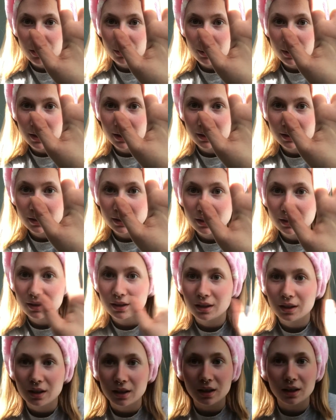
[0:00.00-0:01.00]
ones.
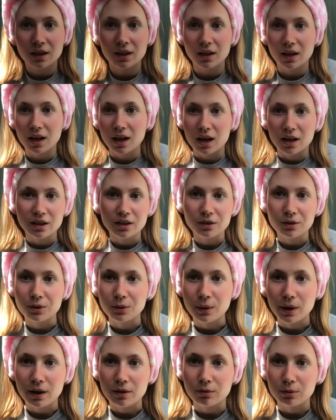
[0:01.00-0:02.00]
I know you
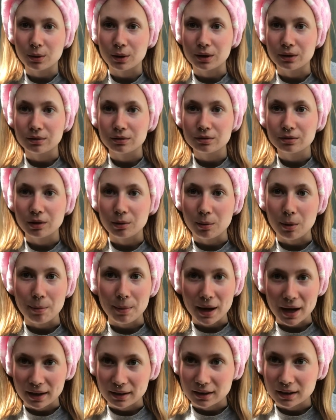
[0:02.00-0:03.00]
have one from a
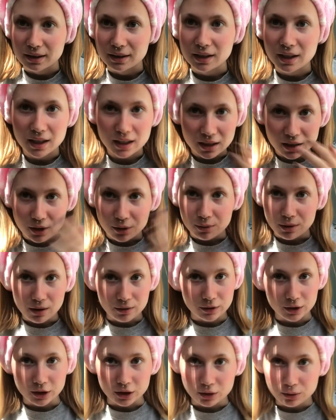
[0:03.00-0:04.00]
palette and you
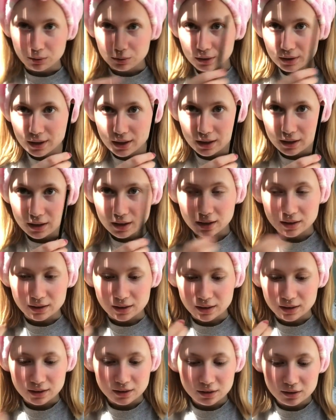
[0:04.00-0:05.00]
never used it because
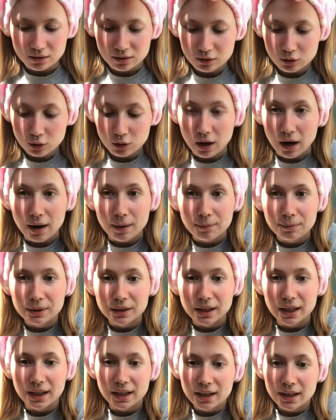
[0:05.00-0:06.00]
it's crap, but
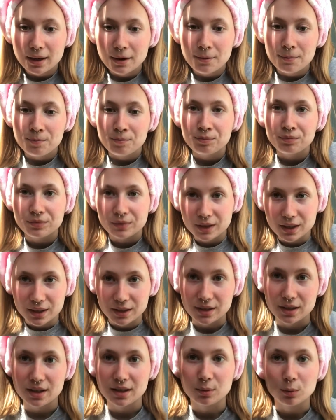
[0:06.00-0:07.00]
like,
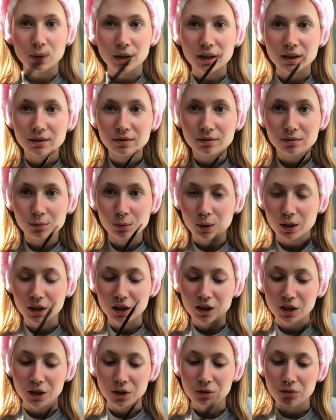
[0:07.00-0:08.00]
this is what we're gonna
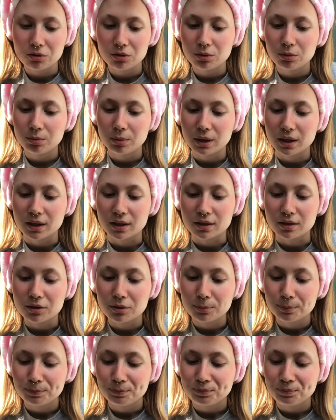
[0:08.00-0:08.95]
use because